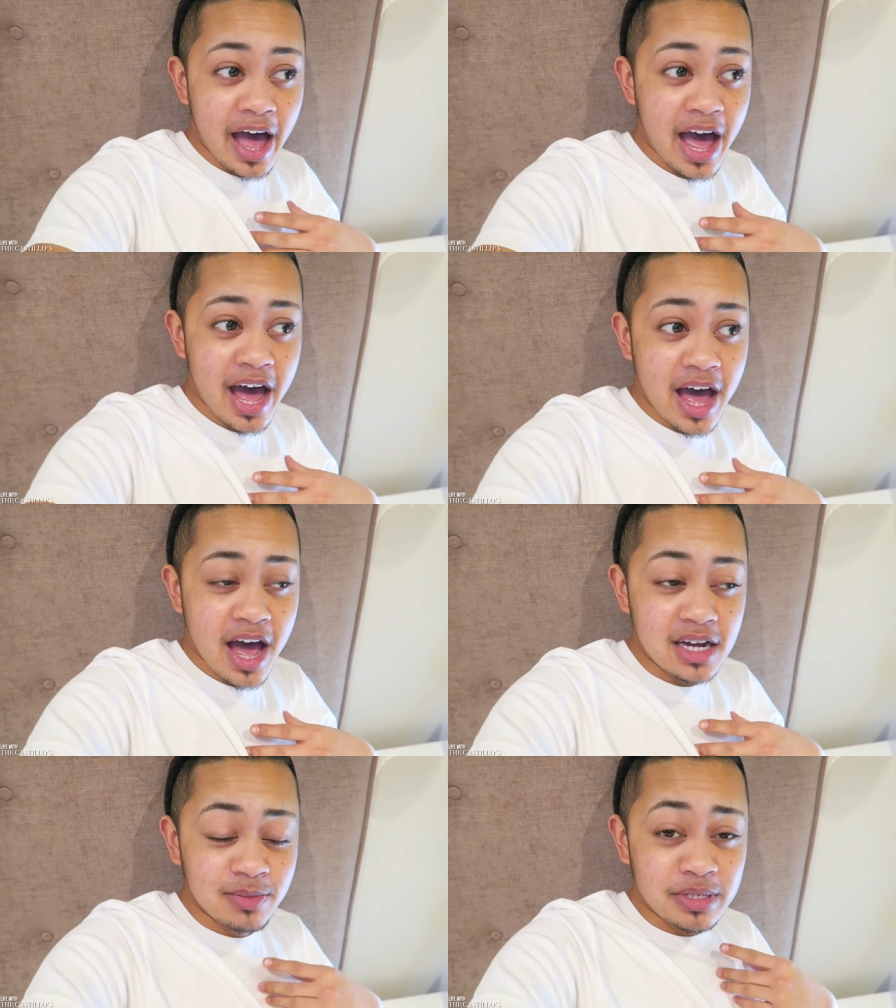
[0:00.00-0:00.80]

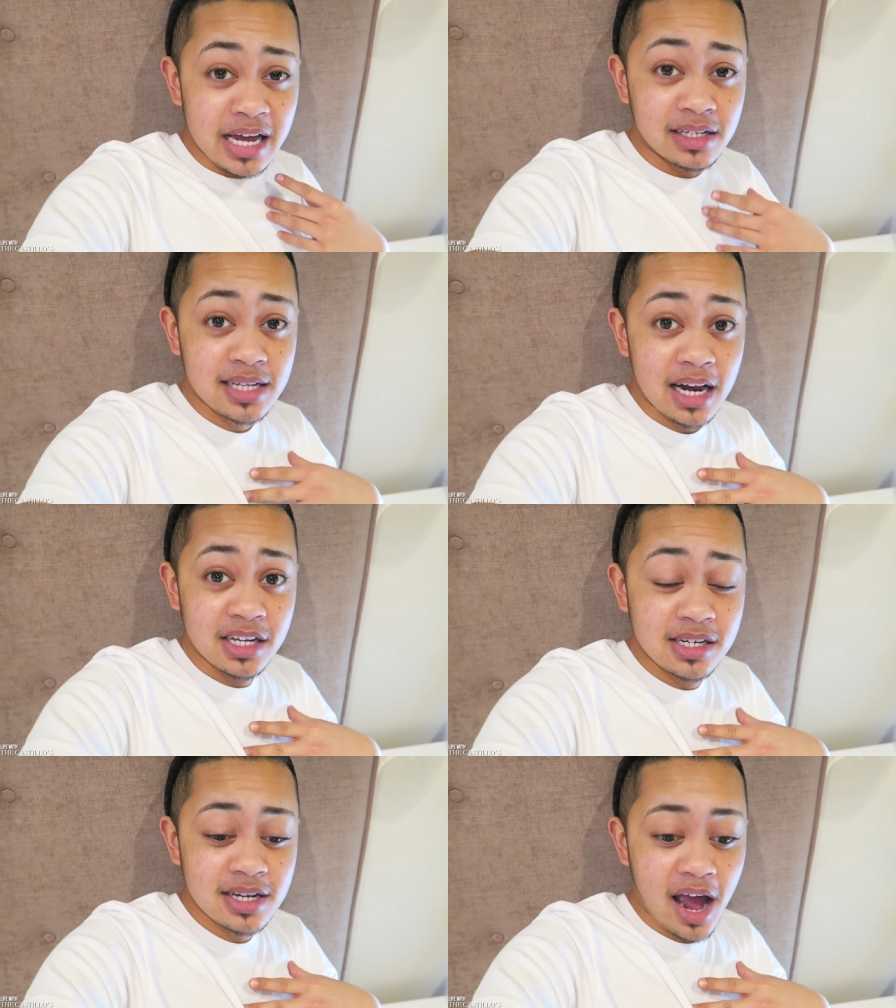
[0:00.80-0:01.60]
and potato
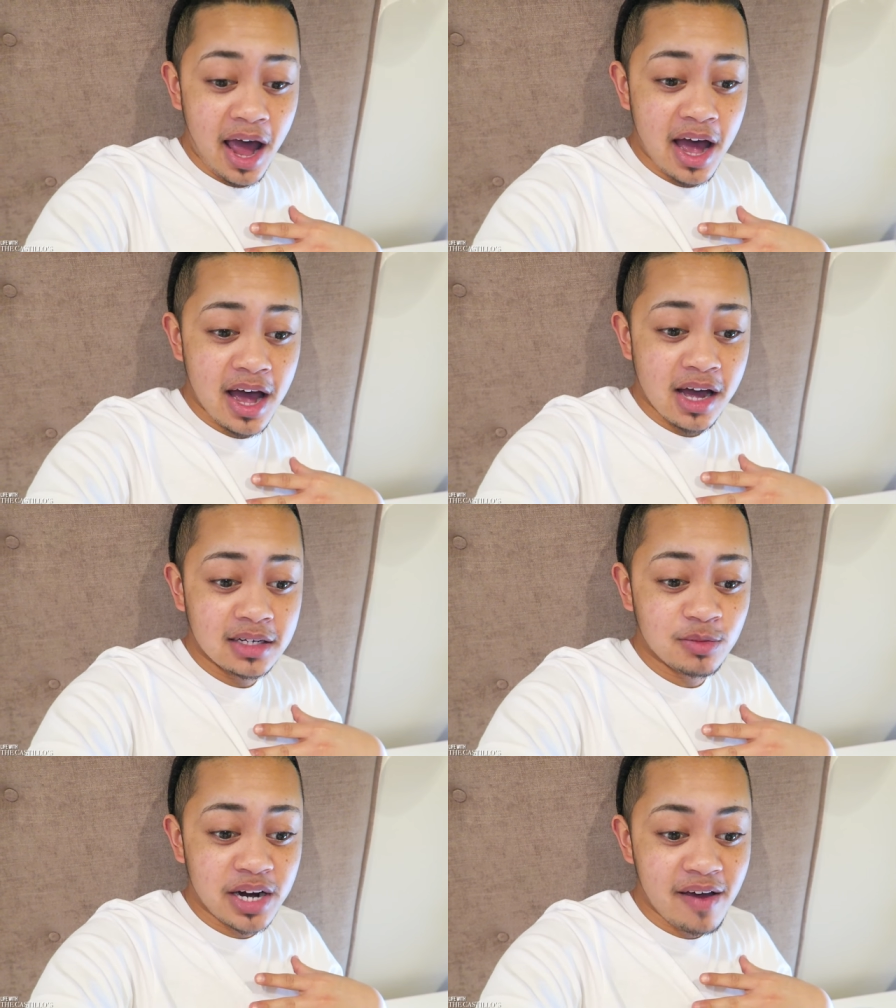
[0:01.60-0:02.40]
salad,
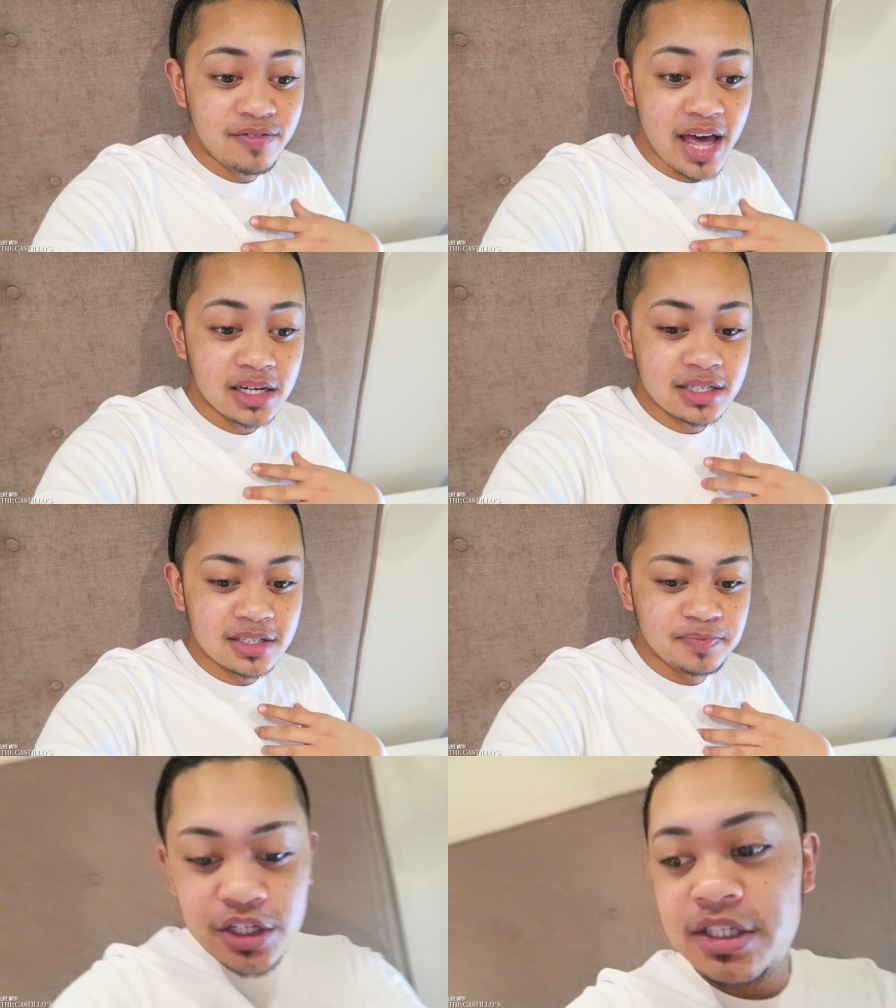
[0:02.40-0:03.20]
and I'm gonna have
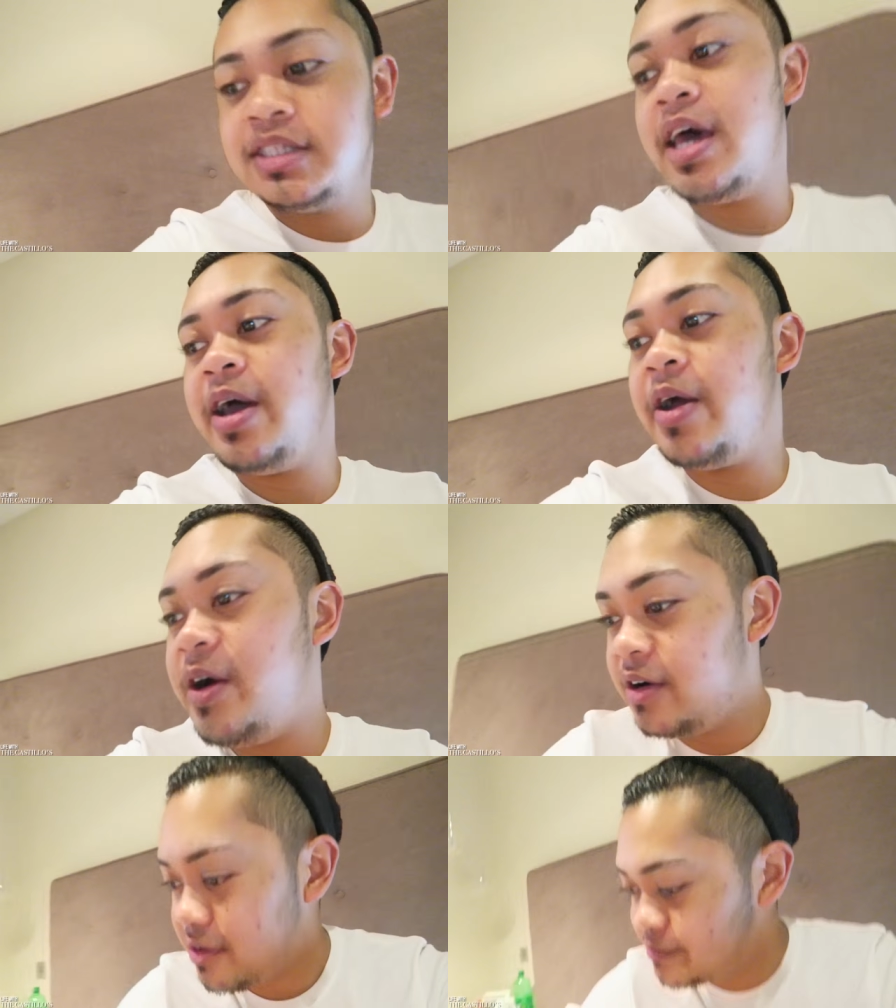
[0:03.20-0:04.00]
that.
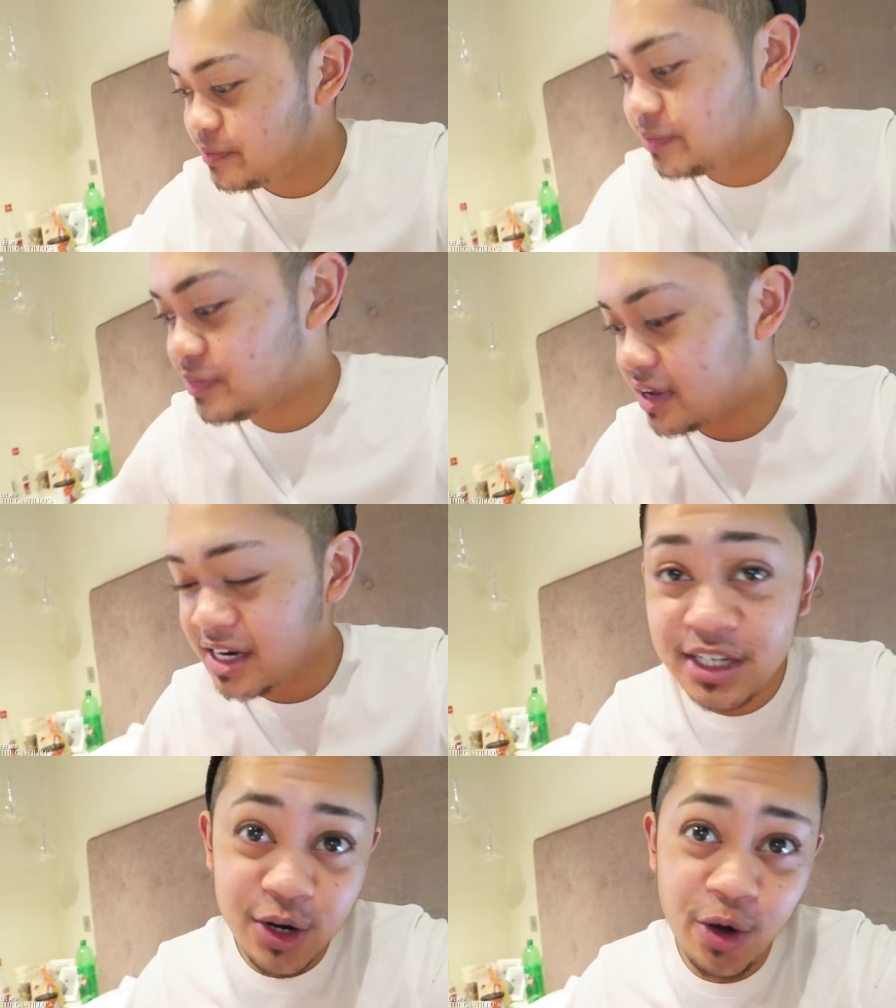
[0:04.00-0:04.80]
So,
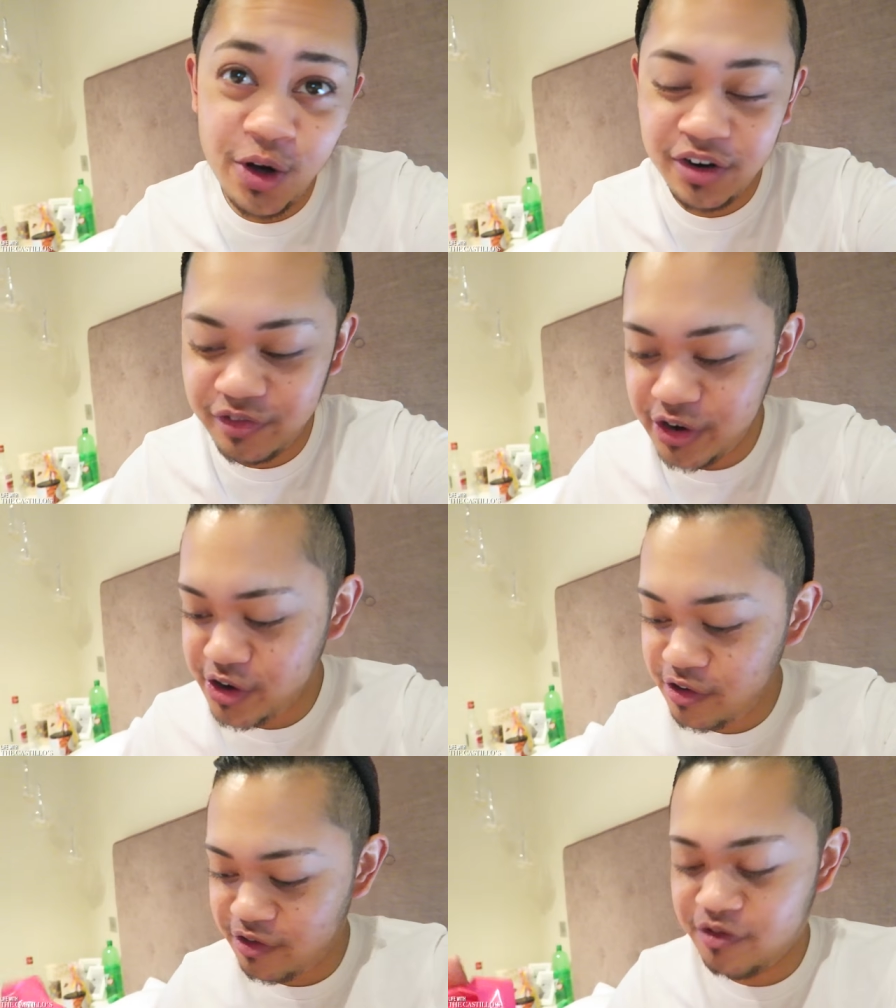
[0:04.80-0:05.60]
little haul for
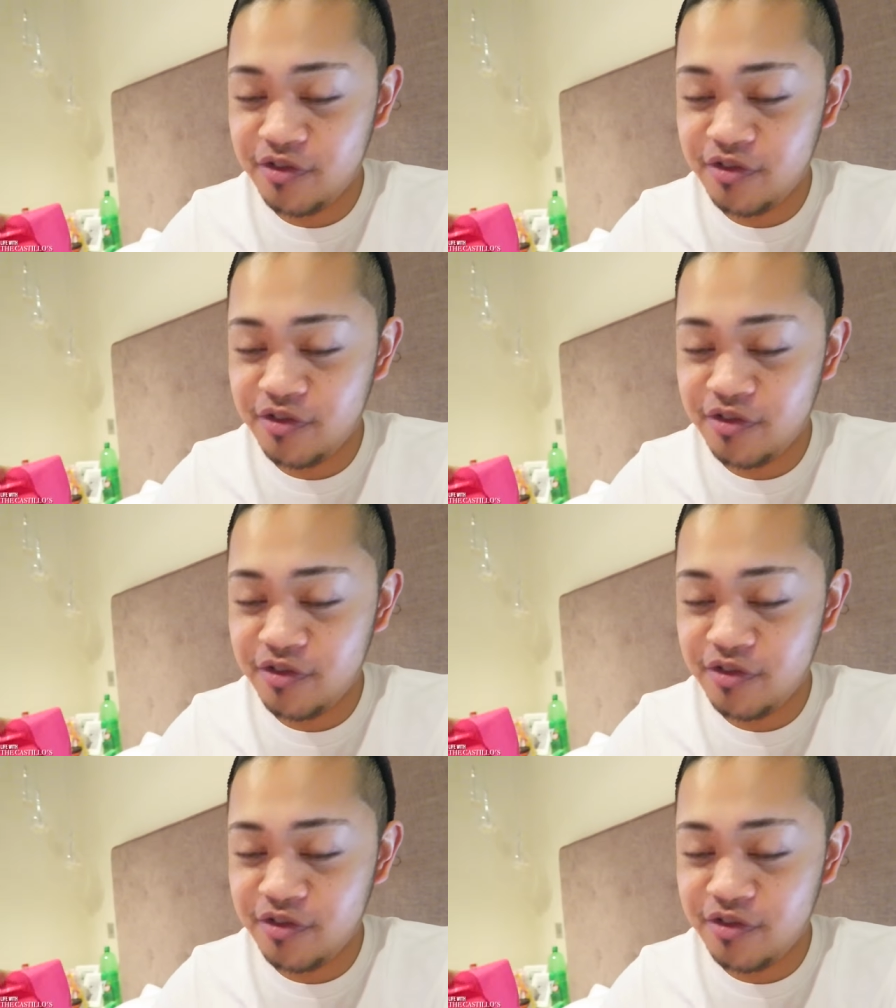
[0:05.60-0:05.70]
you.